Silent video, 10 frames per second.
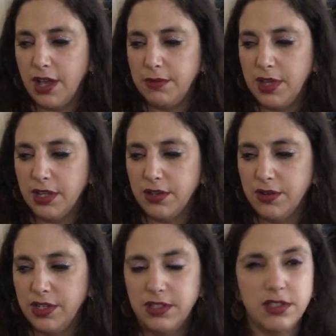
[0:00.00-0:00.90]
I'm not
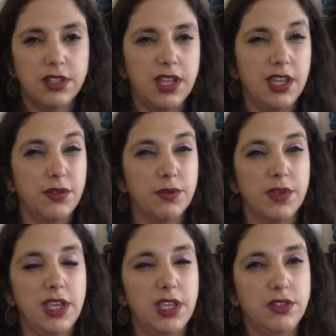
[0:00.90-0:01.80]
going to like
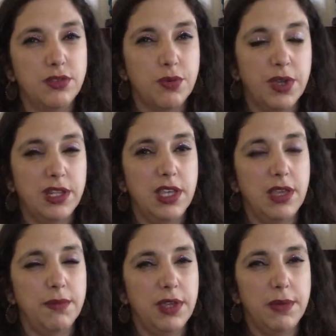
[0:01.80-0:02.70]
read
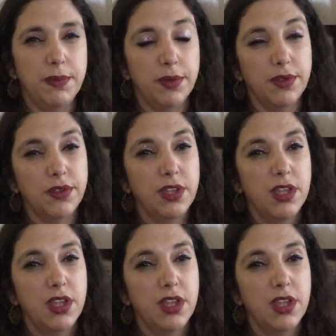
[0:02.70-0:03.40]
20 people.